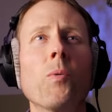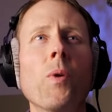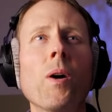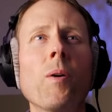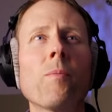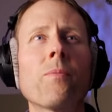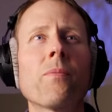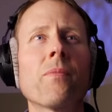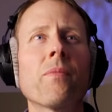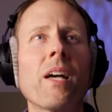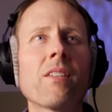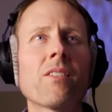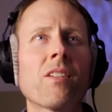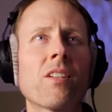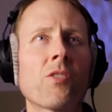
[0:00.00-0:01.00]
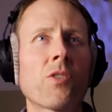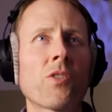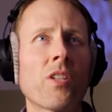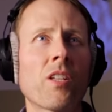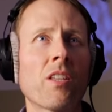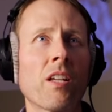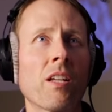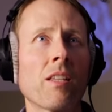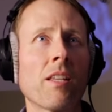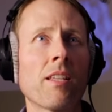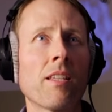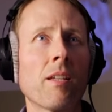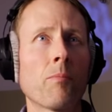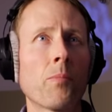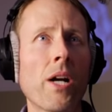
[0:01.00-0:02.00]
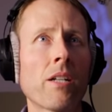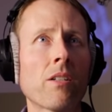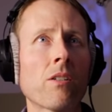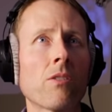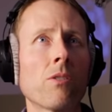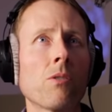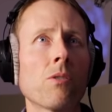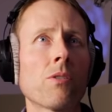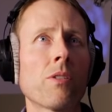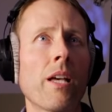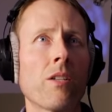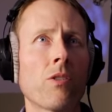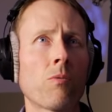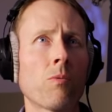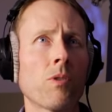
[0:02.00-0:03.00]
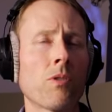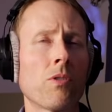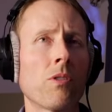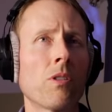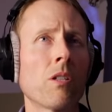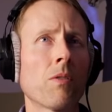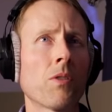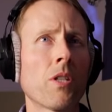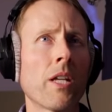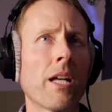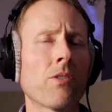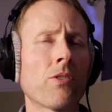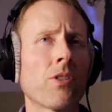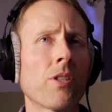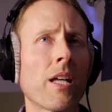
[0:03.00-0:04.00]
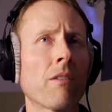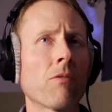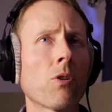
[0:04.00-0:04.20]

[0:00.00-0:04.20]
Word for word: Well, that's an interesting thing, and practical tests will give us the answer to that,